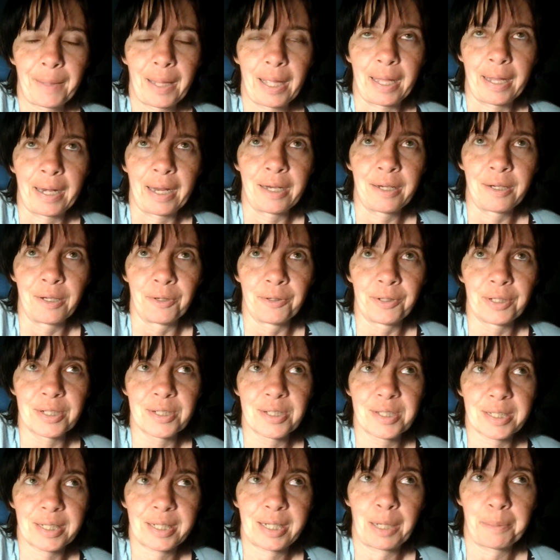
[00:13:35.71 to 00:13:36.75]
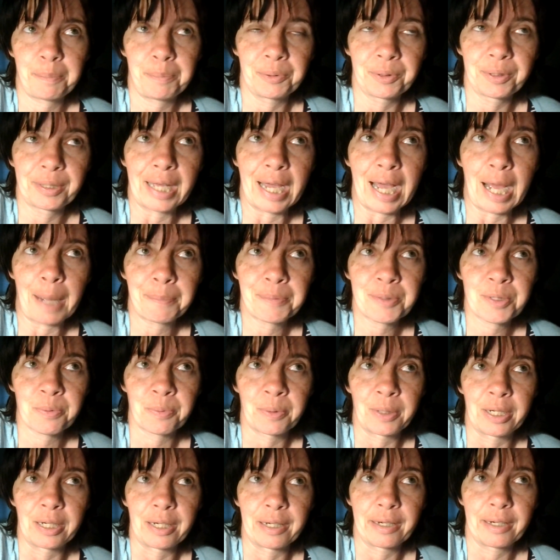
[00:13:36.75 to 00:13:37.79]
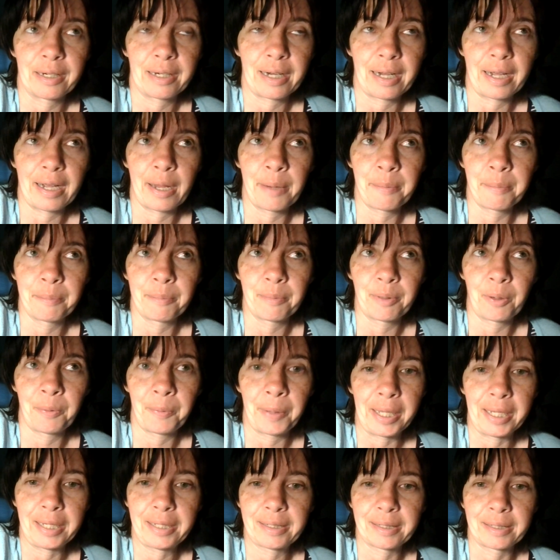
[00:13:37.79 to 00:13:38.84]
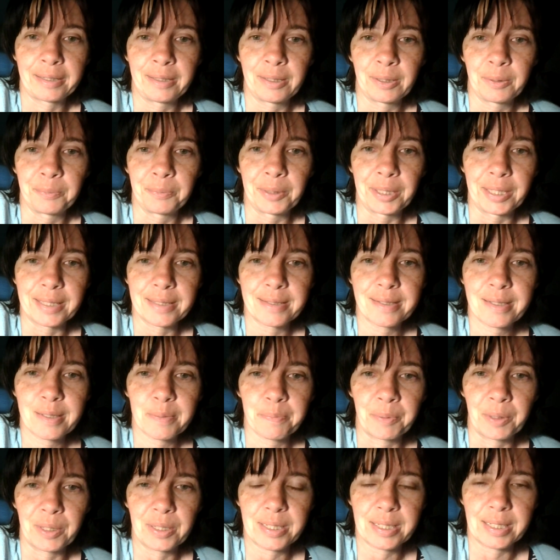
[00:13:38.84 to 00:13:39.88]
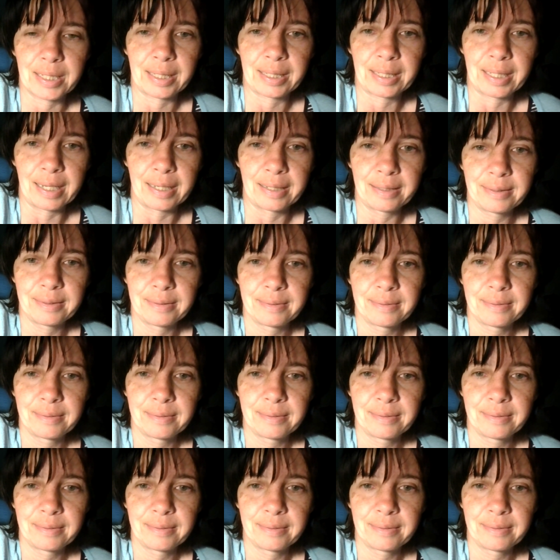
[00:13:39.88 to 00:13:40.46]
And I know there's a couple gaps where I'm awake and nobody's sprinting yet